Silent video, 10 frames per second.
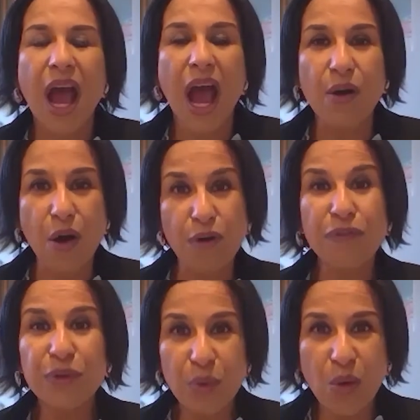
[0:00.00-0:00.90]
are
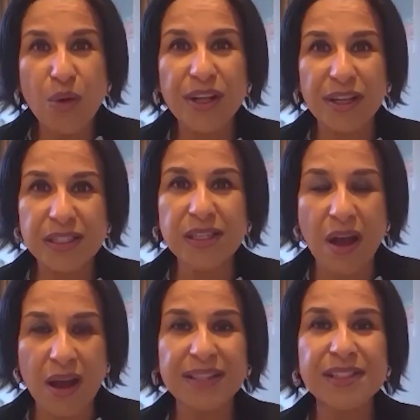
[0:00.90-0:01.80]
often warning
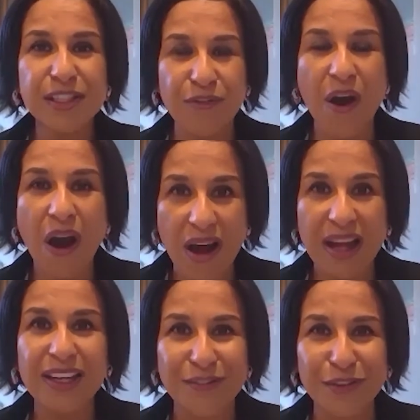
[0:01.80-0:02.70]
signs of
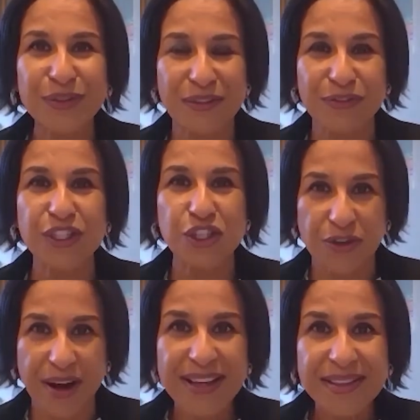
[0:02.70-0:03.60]
high levels of
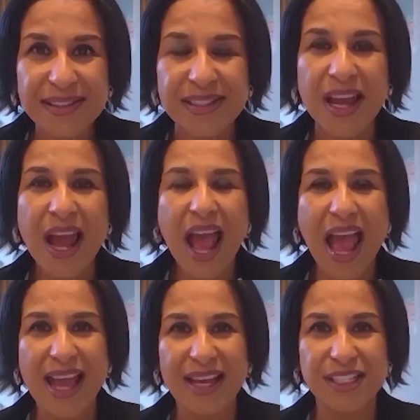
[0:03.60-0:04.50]
stress
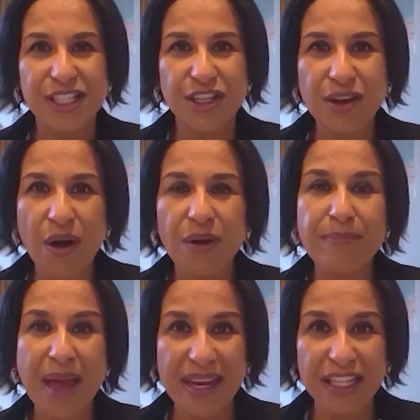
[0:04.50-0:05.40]
and not
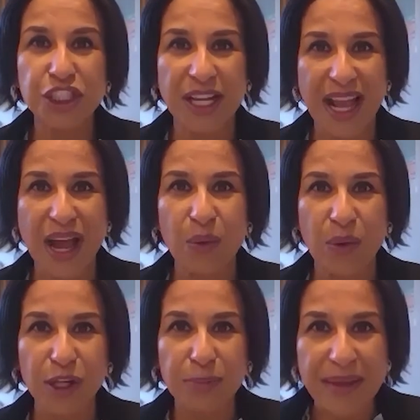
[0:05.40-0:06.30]
managing our
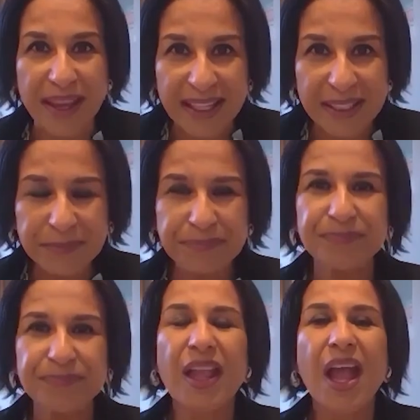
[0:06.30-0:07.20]
well-being.
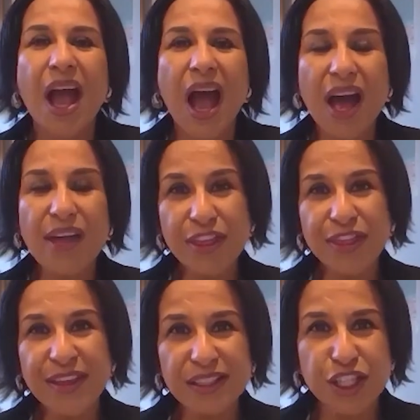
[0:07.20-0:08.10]
Other
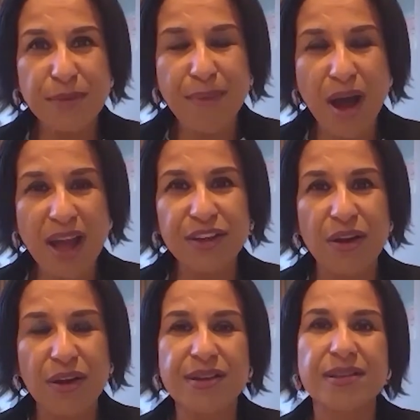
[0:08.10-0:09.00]
things you might
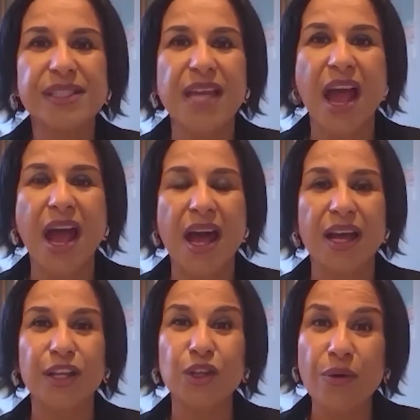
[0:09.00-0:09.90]
notice
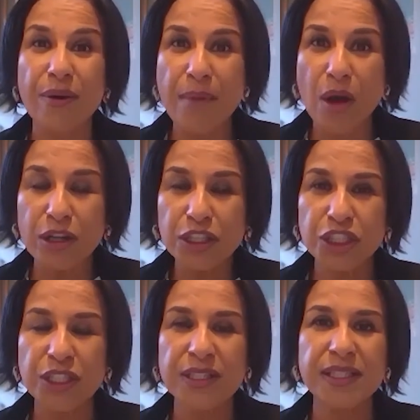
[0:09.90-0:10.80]
are your
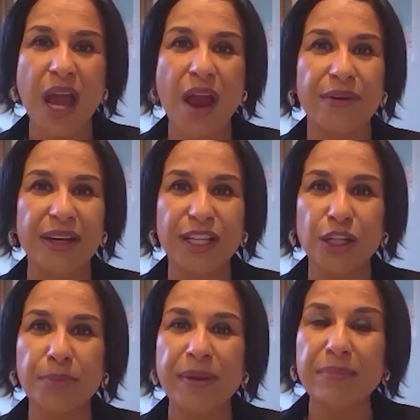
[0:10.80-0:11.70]
emotions are a
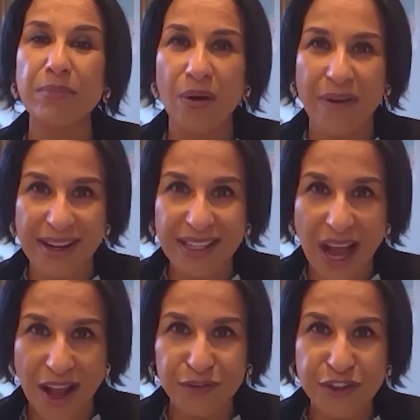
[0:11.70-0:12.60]
little bit more
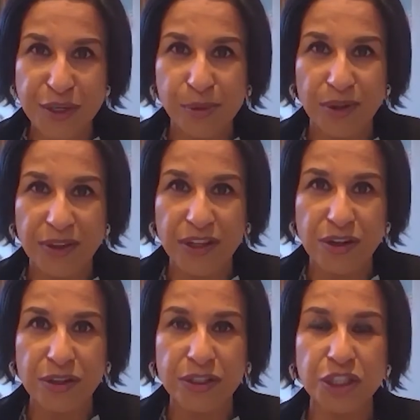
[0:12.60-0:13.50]
uncomfortable than
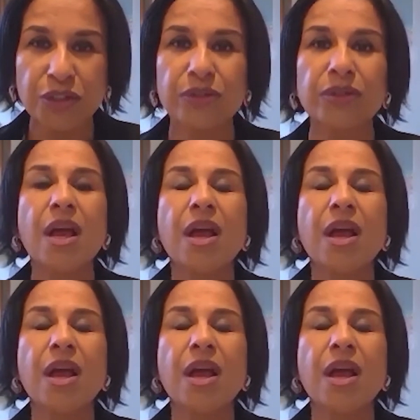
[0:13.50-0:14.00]
usual.